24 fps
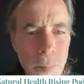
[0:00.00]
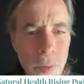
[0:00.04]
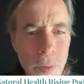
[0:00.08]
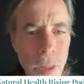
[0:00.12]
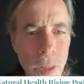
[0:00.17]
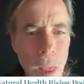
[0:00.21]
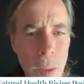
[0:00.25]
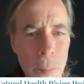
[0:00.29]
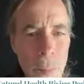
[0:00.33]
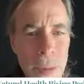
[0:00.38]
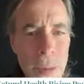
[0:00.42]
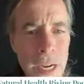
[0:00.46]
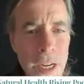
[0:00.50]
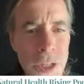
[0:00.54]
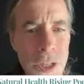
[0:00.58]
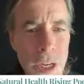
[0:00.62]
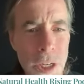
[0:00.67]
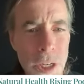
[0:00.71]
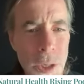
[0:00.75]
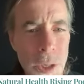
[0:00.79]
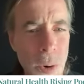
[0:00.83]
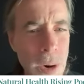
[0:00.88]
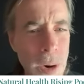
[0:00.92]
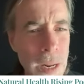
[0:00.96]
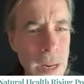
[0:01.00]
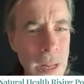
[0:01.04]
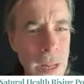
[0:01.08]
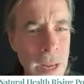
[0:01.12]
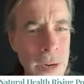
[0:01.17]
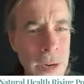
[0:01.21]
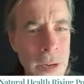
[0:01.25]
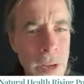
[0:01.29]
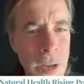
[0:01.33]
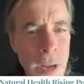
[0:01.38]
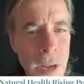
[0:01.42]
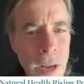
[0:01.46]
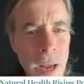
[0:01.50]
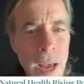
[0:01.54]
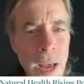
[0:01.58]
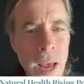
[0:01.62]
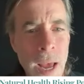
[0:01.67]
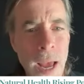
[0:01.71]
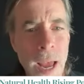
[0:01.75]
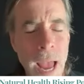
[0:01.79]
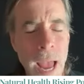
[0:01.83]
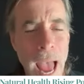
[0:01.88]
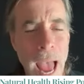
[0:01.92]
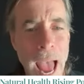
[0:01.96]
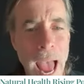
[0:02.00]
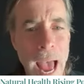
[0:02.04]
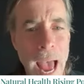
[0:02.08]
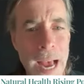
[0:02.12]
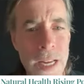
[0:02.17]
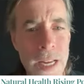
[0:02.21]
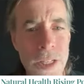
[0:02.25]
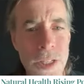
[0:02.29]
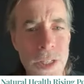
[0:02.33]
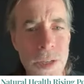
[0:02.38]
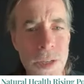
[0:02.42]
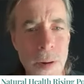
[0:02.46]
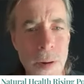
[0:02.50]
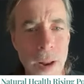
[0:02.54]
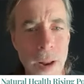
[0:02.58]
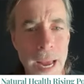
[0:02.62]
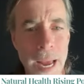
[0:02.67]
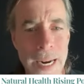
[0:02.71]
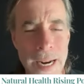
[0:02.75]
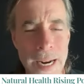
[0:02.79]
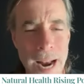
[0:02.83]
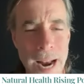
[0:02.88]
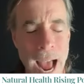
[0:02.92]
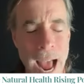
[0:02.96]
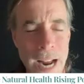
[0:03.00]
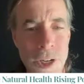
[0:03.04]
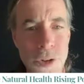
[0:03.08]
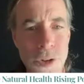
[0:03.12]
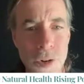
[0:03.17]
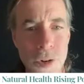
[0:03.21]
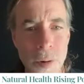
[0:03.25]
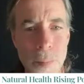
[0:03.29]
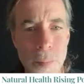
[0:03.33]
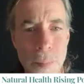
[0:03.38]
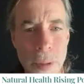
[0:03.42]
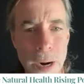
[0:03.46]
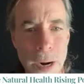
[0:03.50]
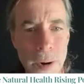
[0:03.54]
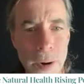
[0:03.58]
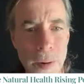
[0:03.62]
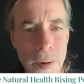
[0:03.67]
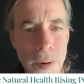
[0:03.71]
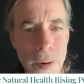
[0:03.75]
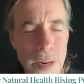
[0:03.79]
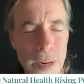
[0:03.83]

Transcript: because the toilet has like natural mineral,